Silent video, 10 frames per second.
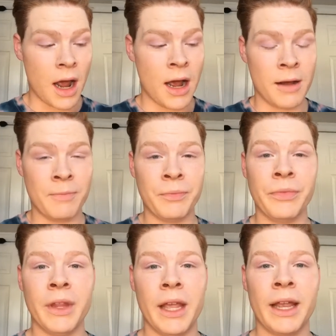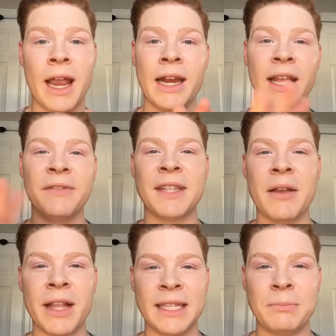It kind of gives
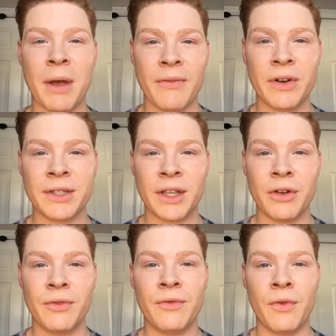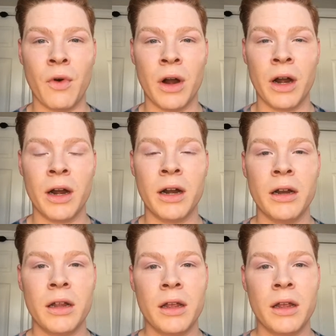that nice buffer zone for